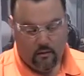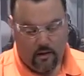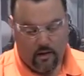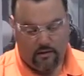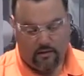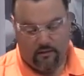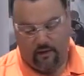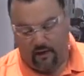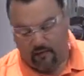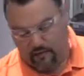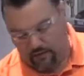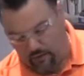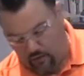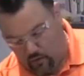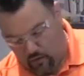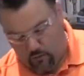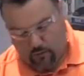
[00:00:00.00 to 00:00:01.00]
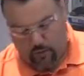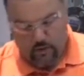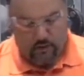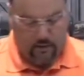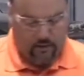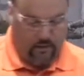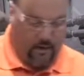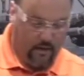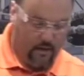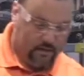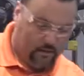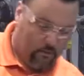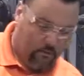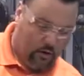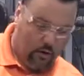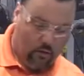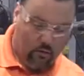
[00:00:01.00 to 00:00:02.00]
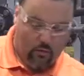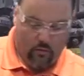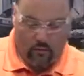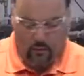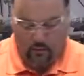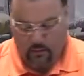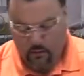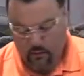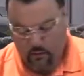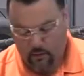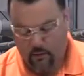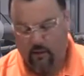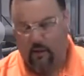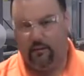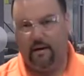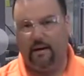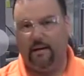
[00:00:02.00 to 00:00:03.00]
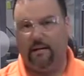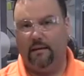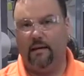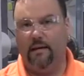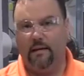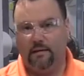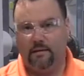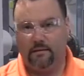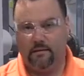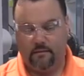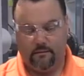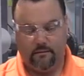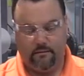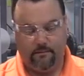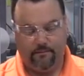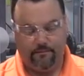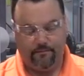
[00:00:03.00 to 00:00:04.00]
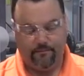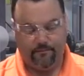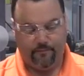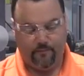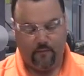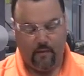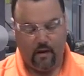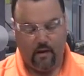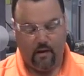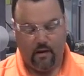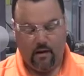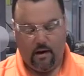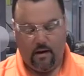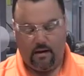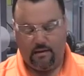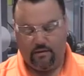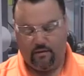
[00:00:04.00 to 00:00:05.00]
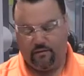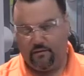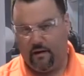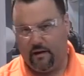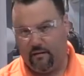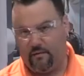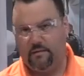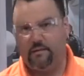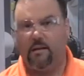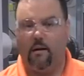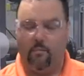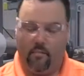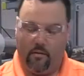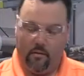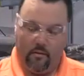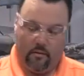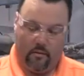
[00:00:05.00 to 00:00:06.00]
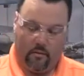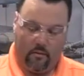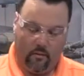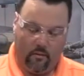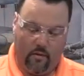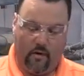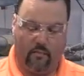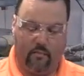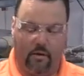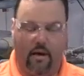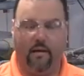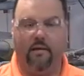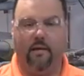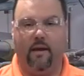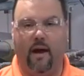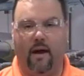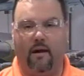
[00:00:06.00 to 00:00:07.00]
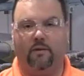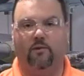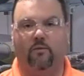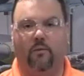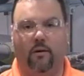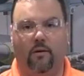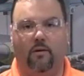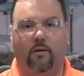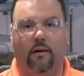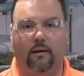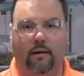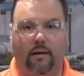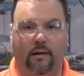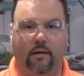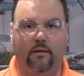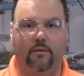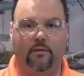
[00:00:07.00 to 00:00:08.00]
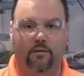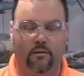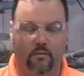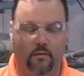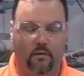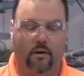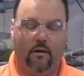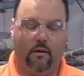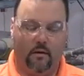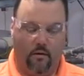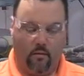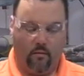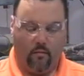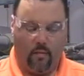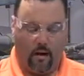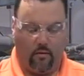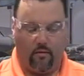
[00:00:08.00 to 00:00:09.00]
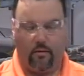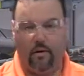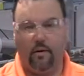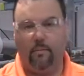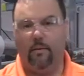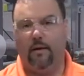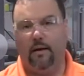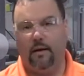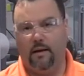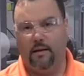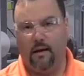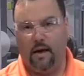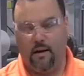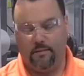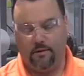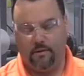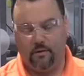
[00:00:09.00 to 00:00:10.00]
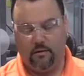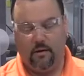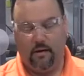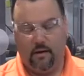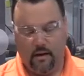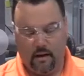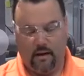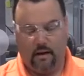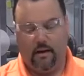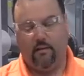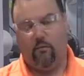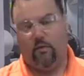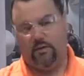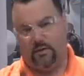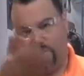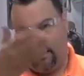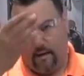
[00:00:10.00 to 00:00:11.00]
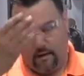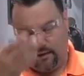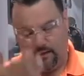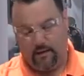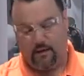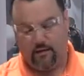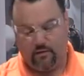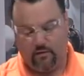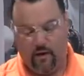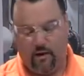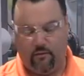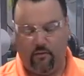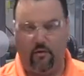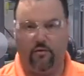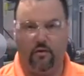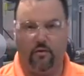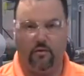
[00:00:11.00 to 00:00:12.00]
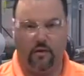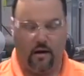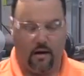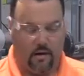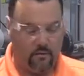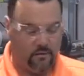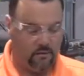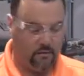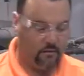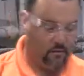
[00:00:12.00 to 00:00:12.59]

As the valve's flowing, we're going to take some note of any leaks. And as your final step, reapply the actuator and linkage, power it up and hit adaption, and once again, let it travel a few times,